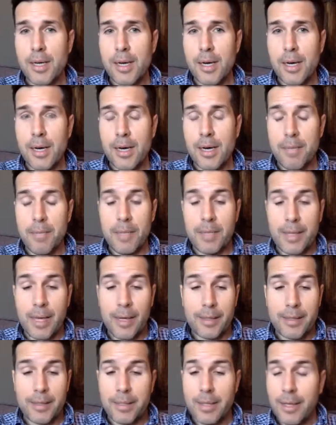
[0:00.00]
As
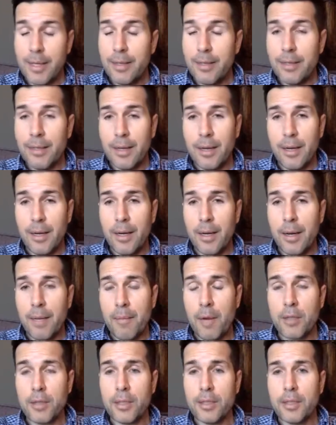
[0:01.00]
Alex said, I'm
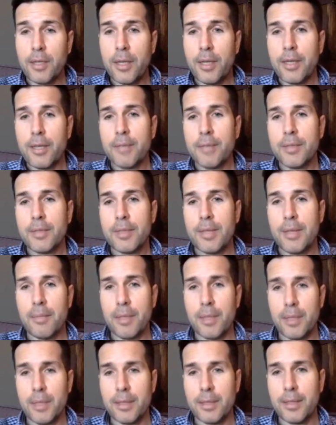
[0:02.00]
RJ Jacobs. I'm
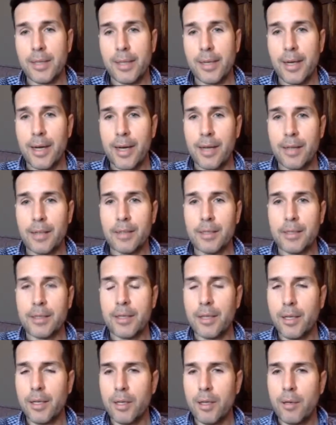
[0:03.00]
a psychologist
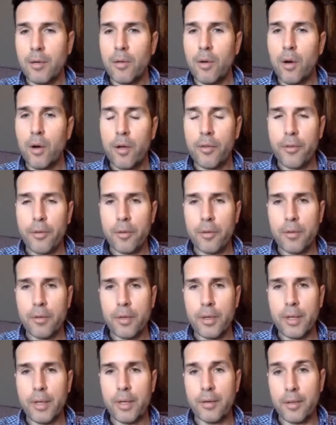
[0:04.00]
and an author
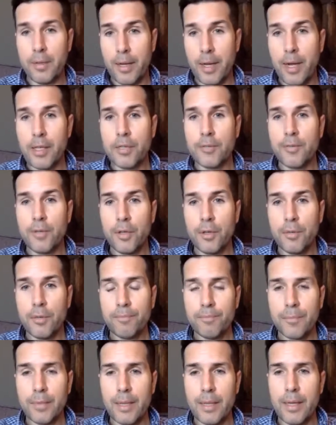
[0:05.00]
here in Nashville,
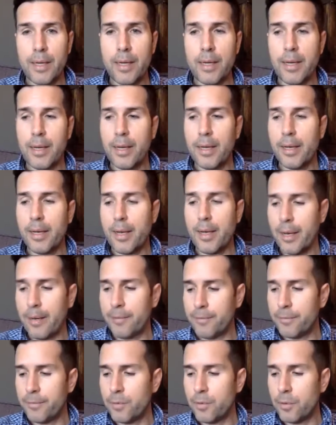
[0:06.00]
and I have
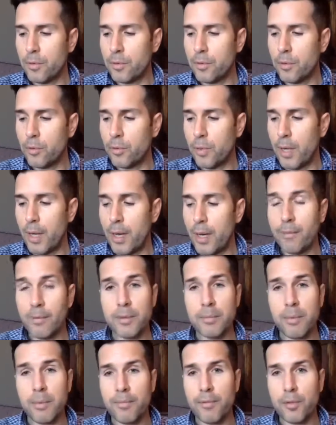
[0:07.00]
two
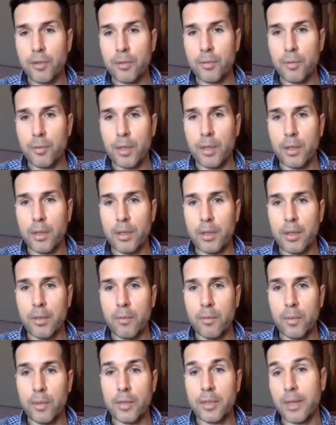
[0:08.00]
novels. My first one
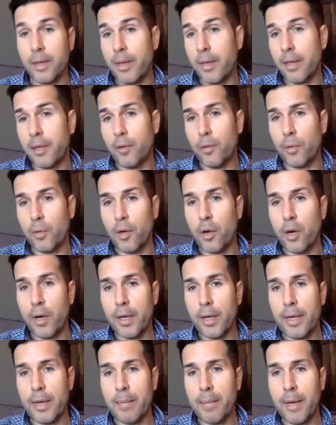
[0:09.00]
was And Then You Were Gone.
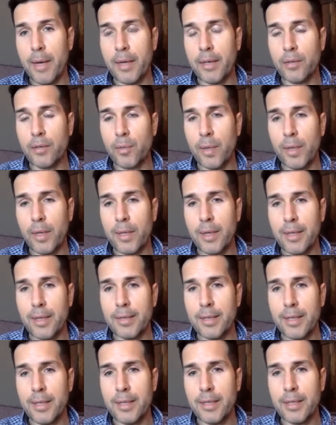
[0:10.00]
It came out in
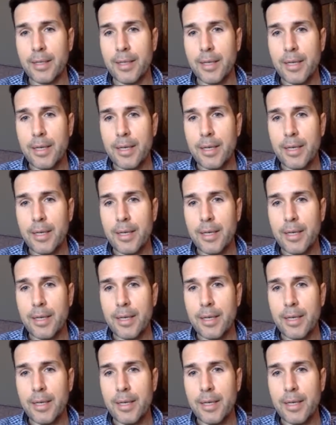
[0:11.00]
2019.